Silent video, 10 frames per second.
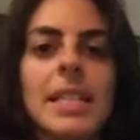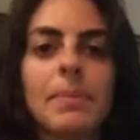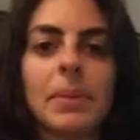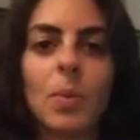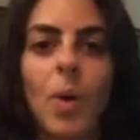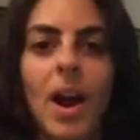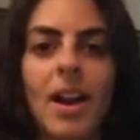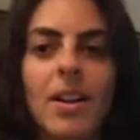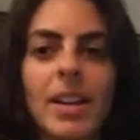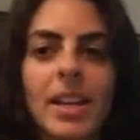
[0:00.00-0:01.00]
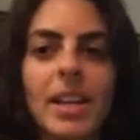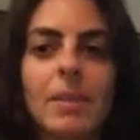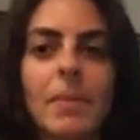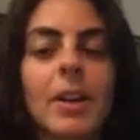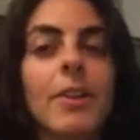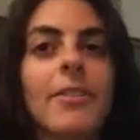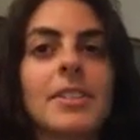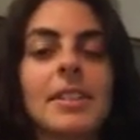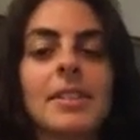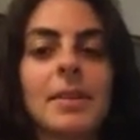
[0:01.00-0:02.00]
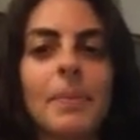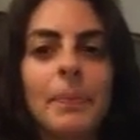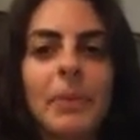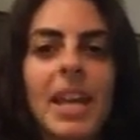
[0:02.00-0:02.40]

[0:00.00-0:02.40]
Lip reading: deeply wired in my nervous system,